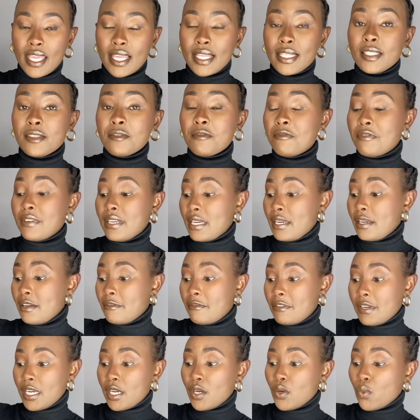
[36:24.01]
It's very,
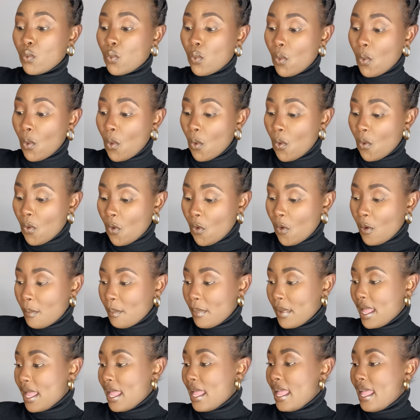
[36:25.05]
very
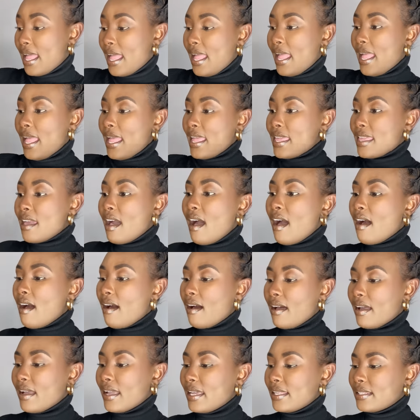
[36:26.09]
warm. Yeah,
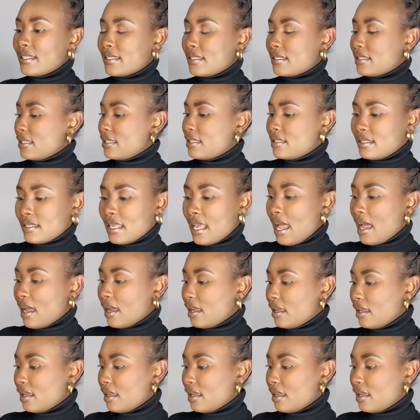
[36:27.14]
it's, it's, ugh